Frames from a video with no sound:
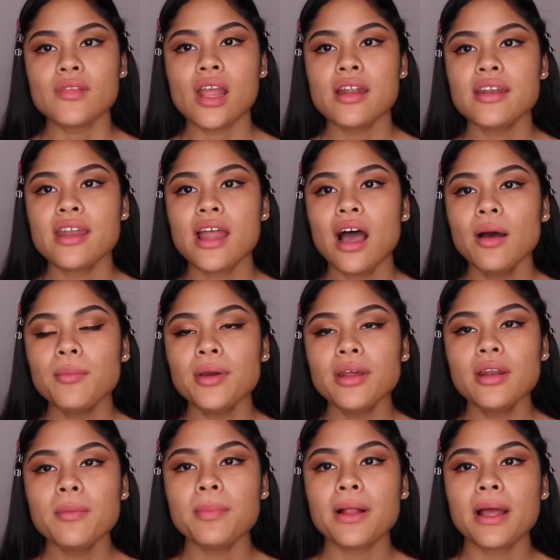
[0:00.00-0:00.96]
Now I'm
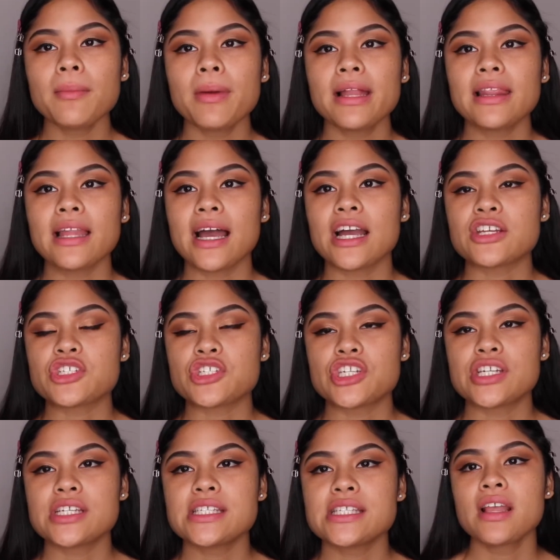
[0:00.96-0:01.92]
gonna apply my
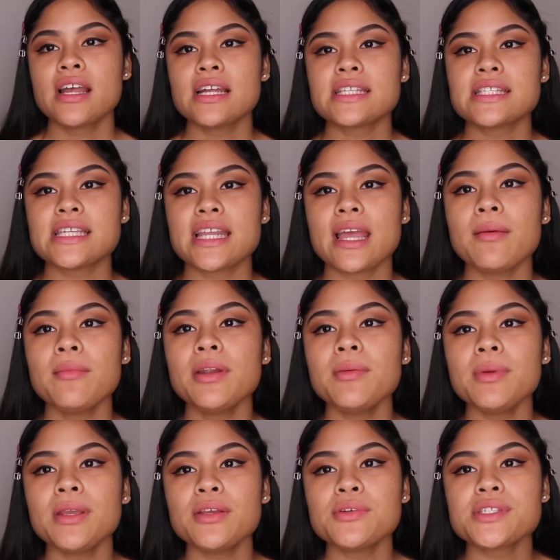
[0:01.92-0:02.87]
lashes. Today I'm
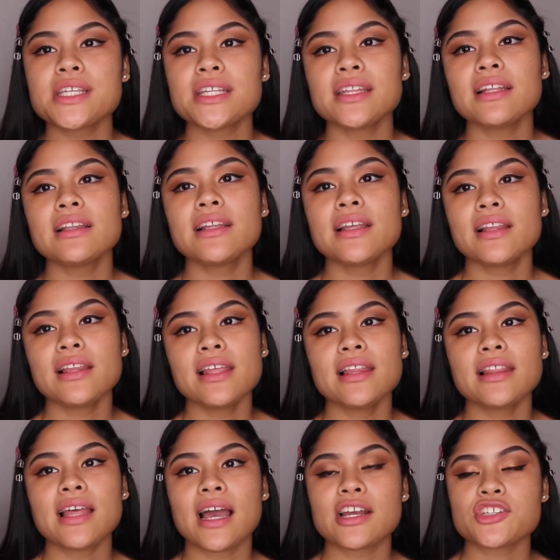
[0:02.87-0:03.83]
gonna be using the
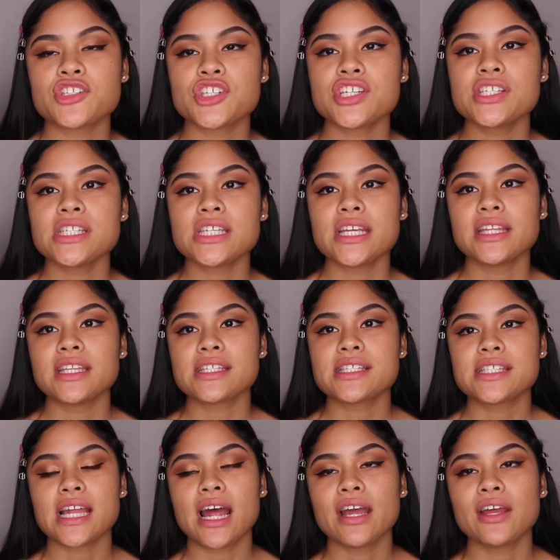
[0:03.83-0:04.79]
Lily lashes in the
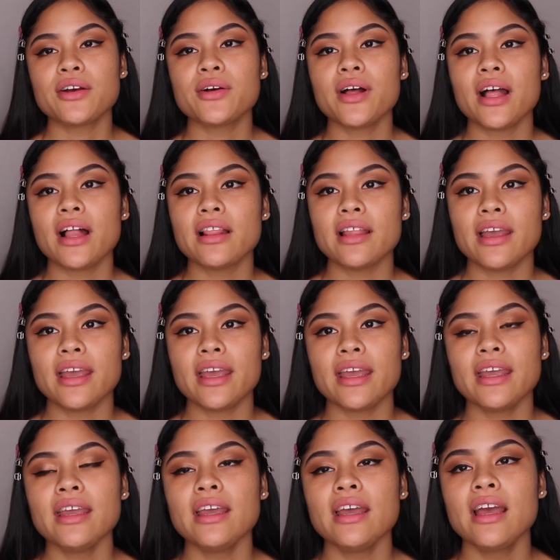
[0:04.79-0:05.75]
style
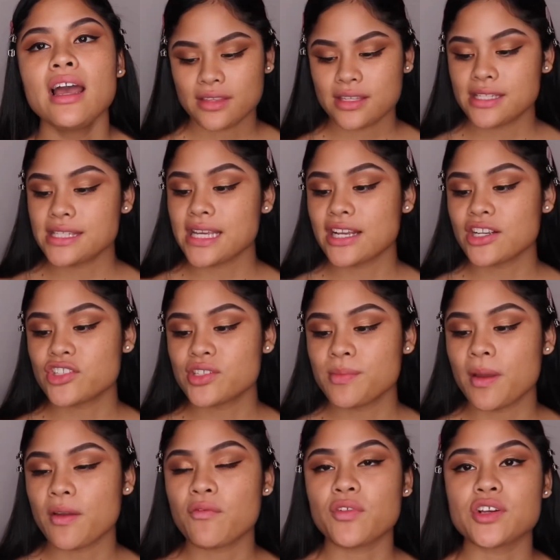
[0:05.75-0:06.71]
LA. This is actually
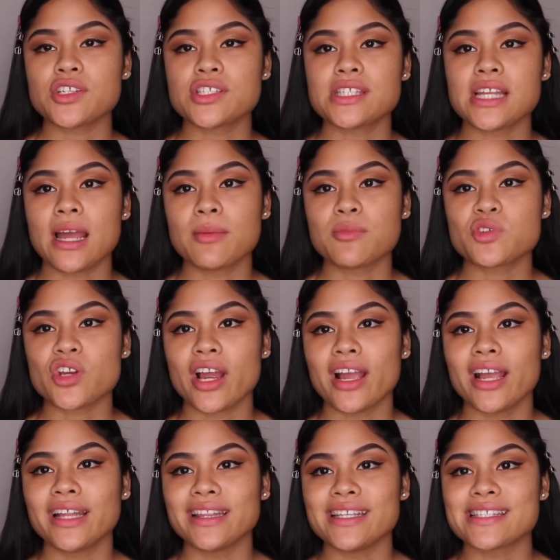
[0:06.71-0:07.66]
my first time
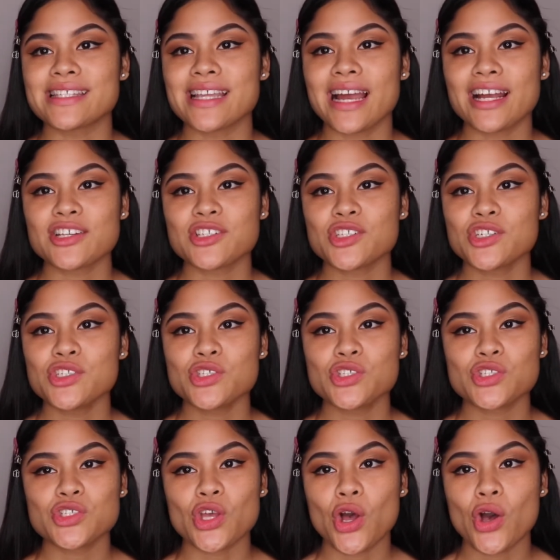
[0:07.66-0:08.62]
trying these lashes,
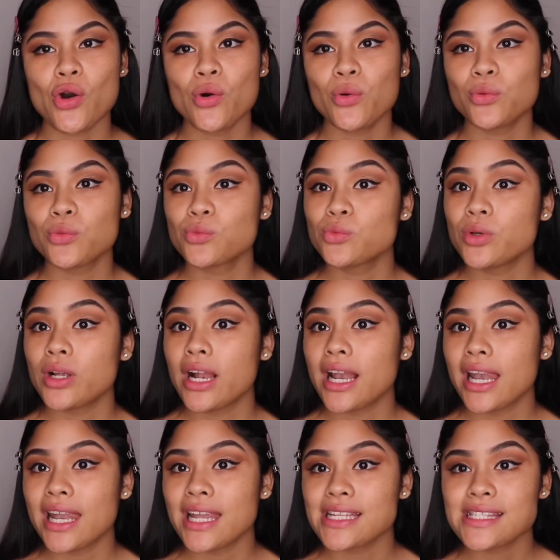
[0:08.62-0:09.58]
so
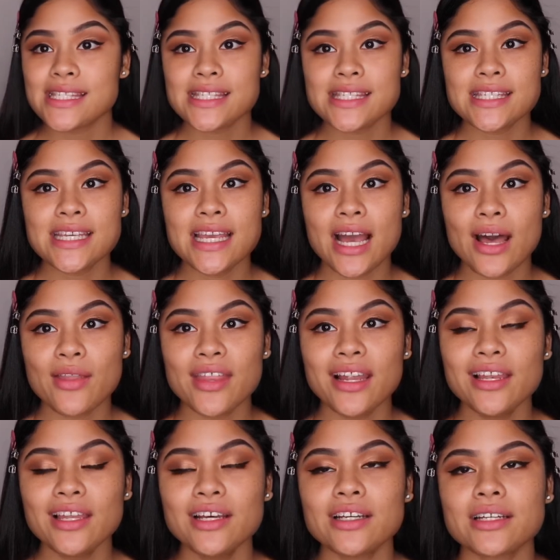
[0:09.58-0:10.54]
let's see how
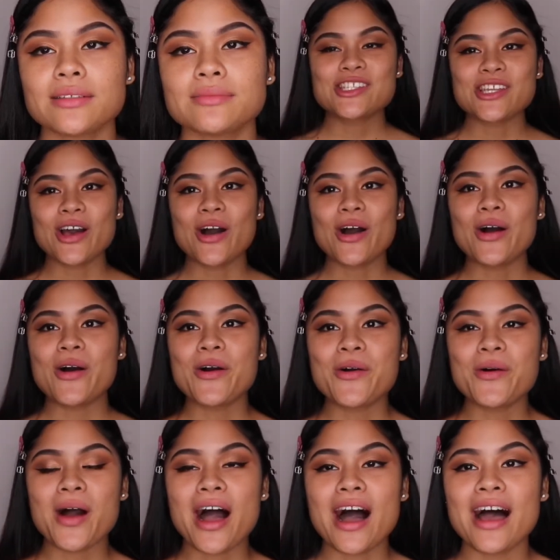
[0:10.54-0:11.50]
they look. So
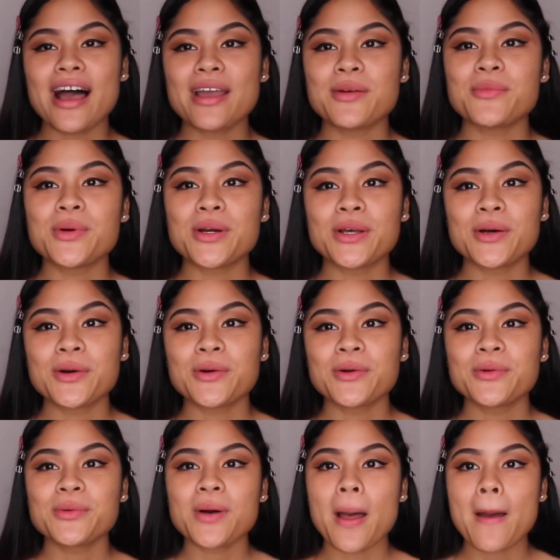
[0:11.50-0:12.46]
I
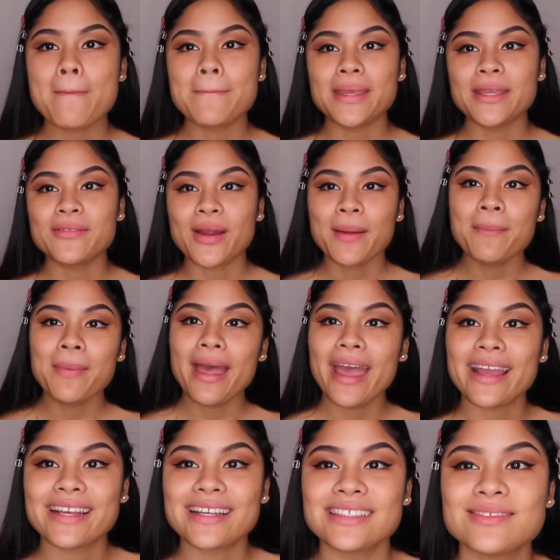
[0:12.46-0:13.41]
will be right
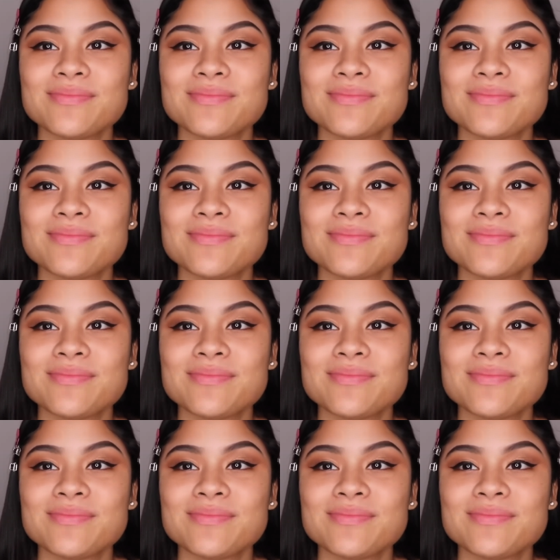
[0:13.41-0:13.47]
back.